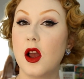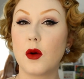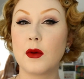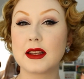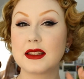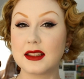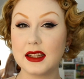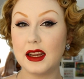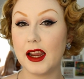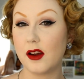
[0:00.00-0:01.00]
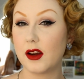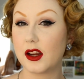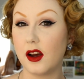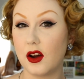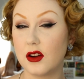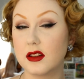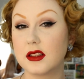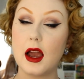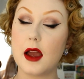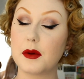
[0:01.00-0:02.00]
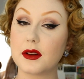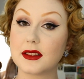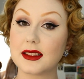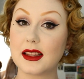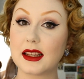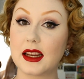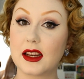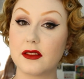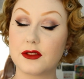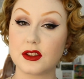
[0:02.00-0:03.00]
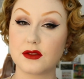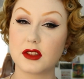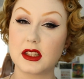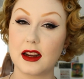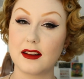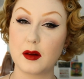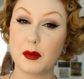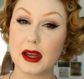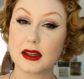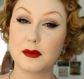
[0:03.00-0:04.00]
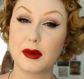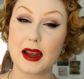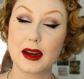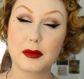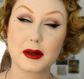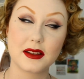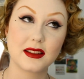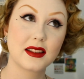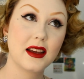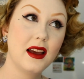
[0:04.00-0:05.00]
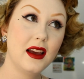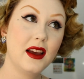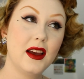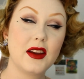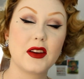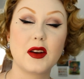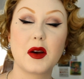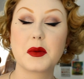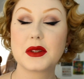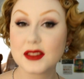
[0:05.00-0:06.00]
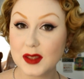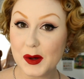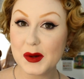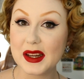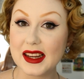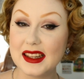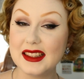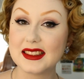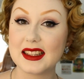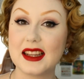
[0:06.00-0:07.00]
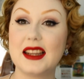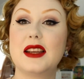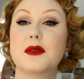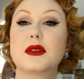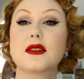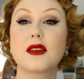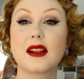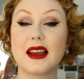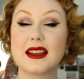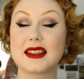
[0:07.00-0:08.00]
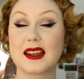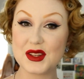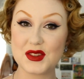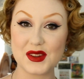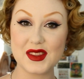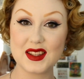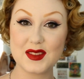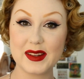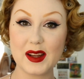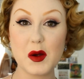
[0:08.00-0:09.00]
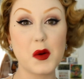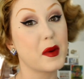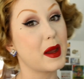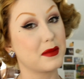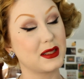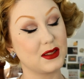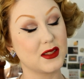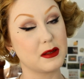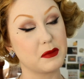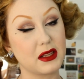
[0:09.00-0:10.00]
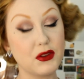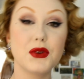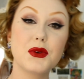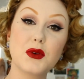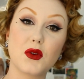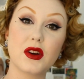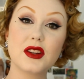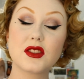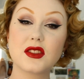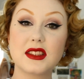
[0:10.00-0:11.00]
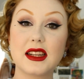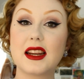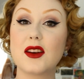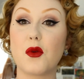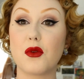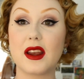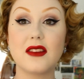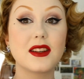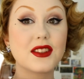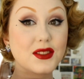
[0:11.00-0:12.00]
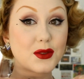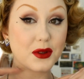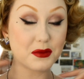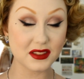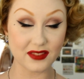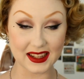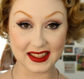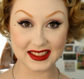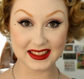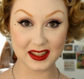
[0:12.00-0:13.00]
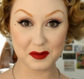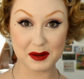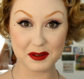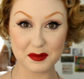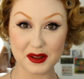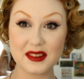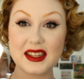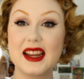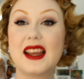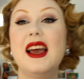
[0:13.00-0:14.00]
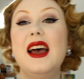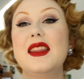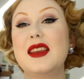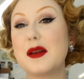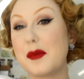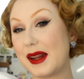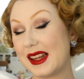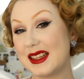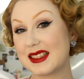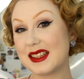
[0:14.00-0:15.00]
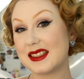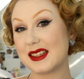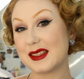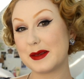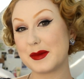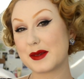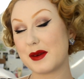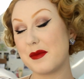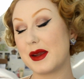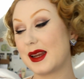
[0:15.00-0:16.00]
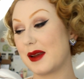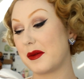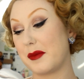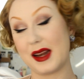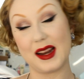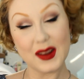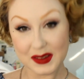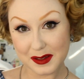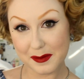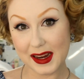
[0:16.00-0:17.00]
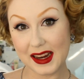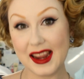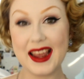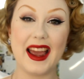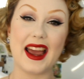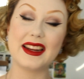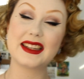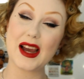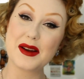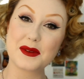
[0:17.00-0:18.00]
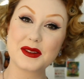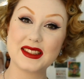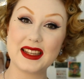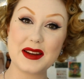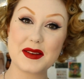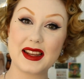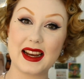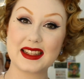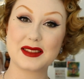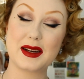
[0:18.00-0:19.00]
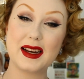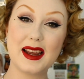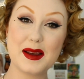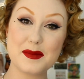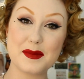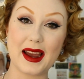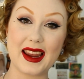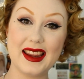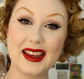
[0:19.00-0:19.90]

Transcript: we'll see how it goes. I'm honestly thinking of just retiring back to black because, you know, it was so easy, it was so classic. If you enjoyed this video or perhaps learned something new or interesting or even just thought it was funny to see me with blonde hair, then please consider subscribing. It would mean a lot to me and I will see you in the next one. Bye.